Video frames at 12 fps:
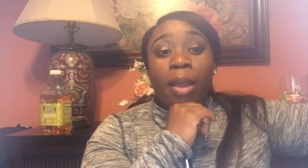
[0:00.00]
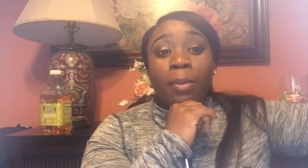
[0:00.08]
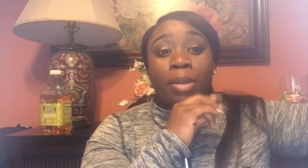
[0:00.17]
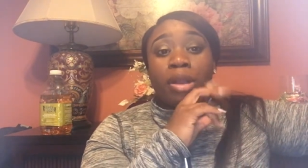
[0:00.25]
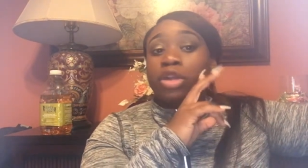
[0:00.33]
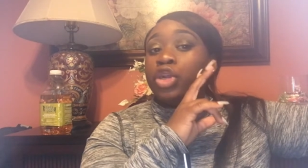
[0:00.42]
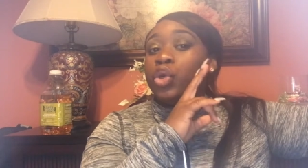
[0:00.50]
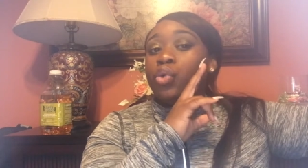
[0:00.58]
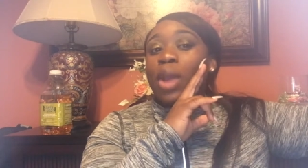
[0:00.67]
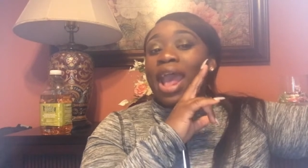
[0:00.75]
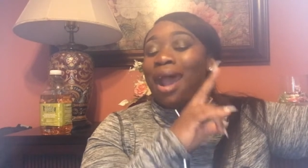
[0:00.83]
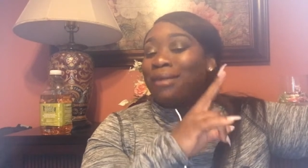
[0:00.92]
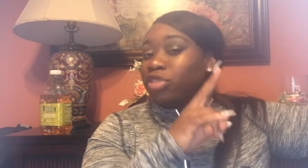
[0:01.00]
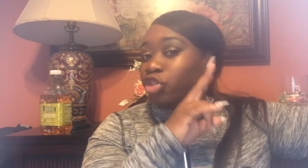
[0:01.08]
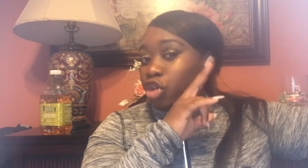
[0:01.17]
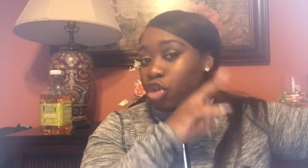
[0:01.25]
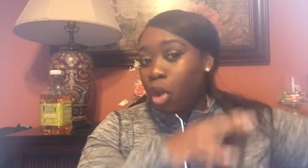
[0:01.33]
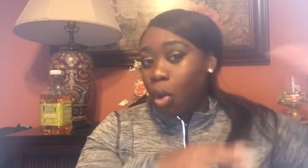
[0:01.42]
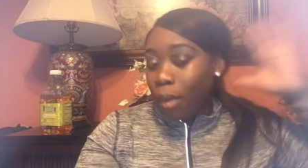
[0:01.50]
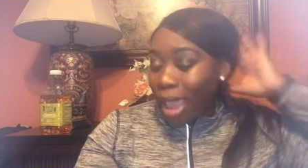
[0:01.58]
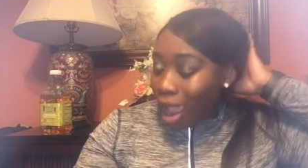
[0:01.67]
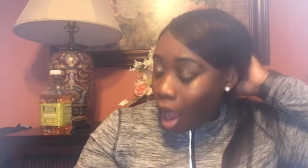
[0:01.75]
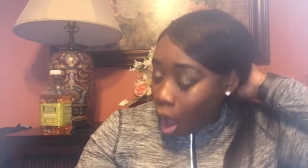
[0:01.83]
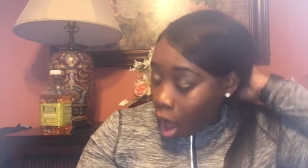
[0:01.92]
Because you have to know
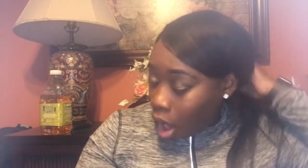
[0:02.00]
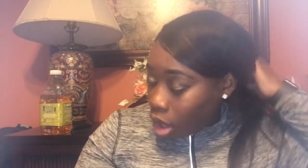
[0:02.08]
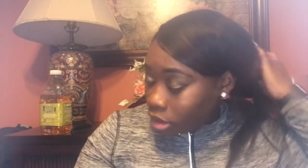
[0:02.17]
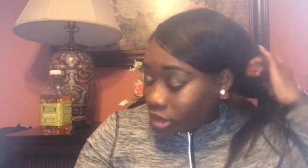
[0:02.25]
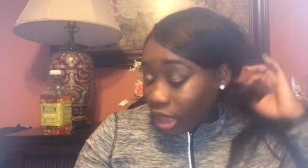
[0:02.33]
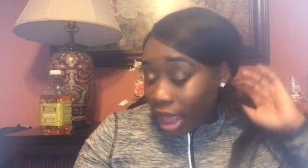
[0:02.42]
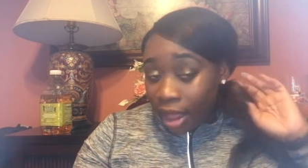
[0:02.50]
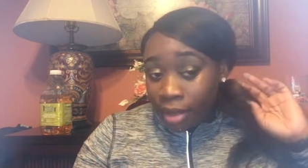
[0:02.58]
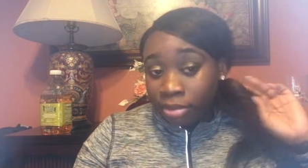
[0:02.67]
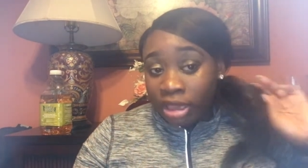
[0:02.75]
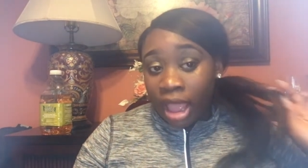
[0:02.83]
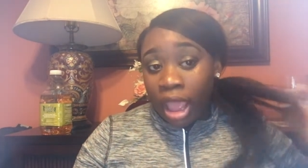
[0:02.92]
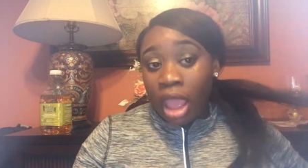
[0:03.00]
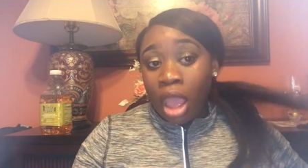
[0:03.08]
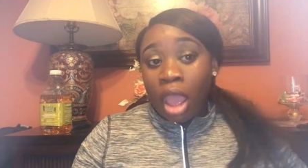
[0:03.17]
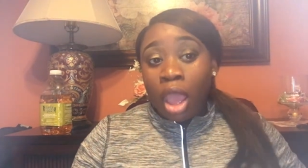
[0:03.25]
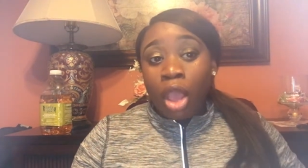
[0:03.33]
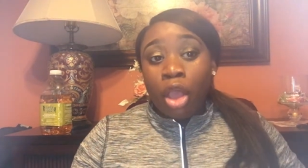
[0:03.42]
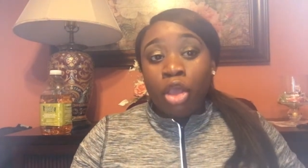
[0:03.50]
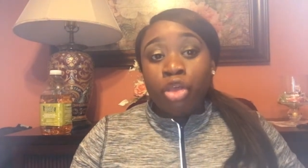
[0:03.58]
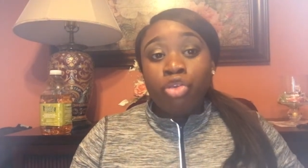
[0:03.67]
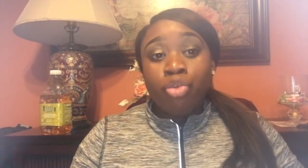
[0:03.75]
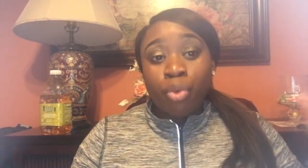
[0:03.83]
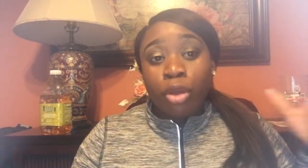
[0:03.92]
at all times that
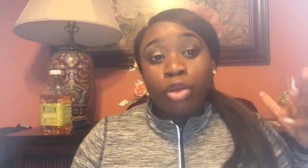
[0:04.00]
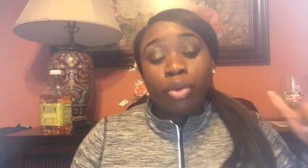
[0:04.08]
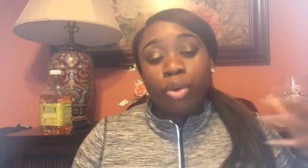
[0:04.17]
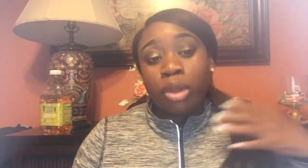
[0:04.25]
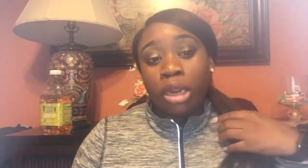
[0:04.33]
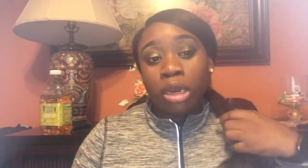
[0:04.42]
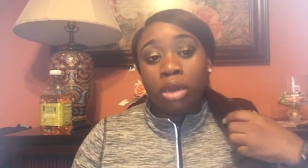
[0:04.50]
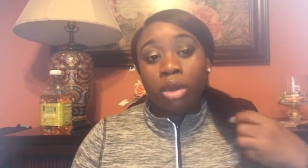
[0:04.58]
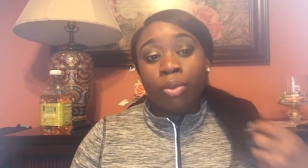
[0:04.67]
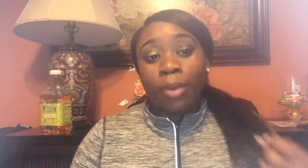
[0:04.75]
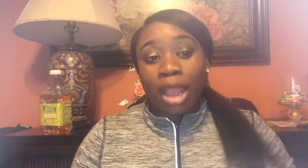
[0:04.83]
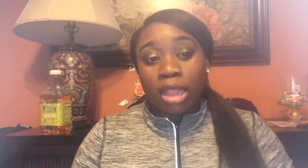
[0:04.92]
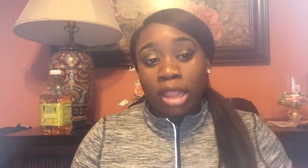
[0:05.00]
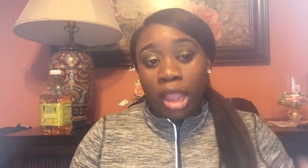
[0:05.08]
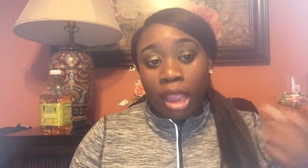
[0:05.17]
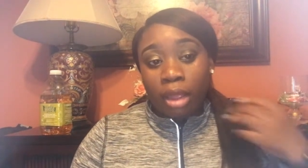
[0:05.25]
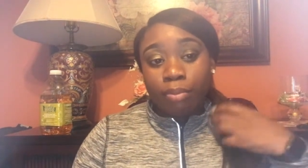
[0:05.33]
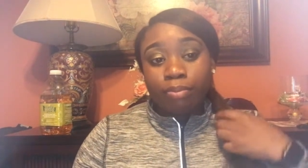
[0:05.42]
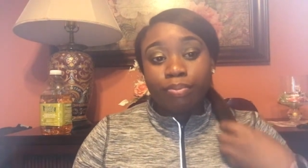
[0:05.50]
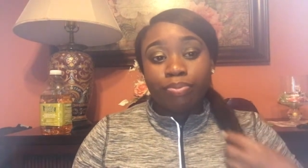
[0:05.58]
you are doing the right thing